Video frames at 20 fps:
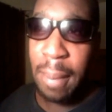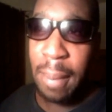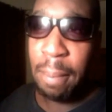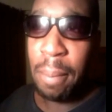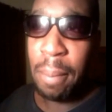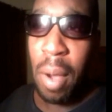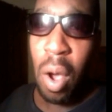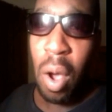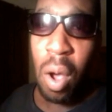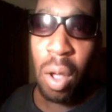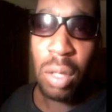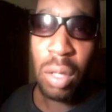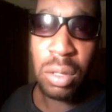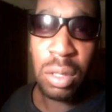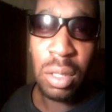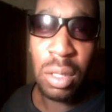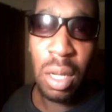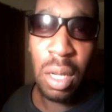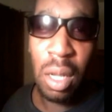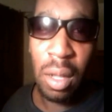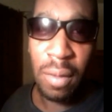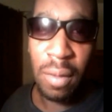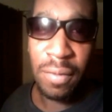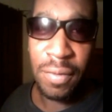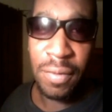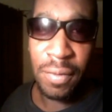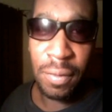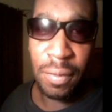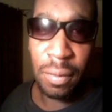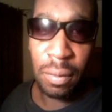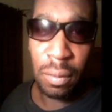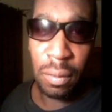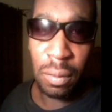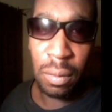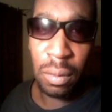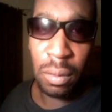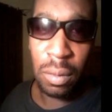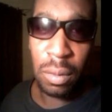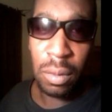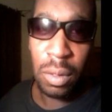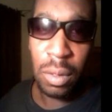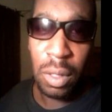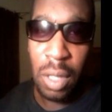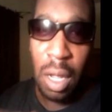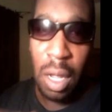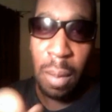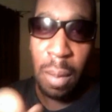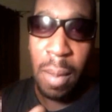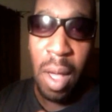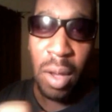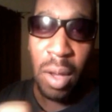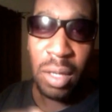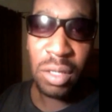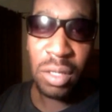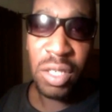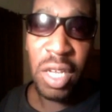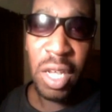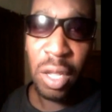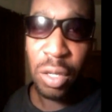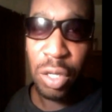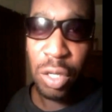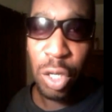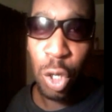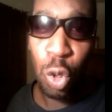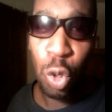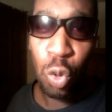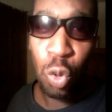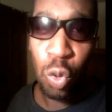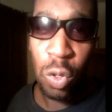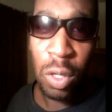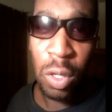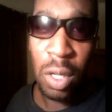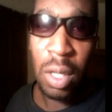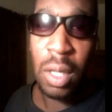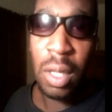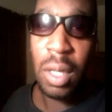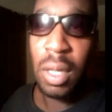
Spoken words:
that had balls enough to come out and tell you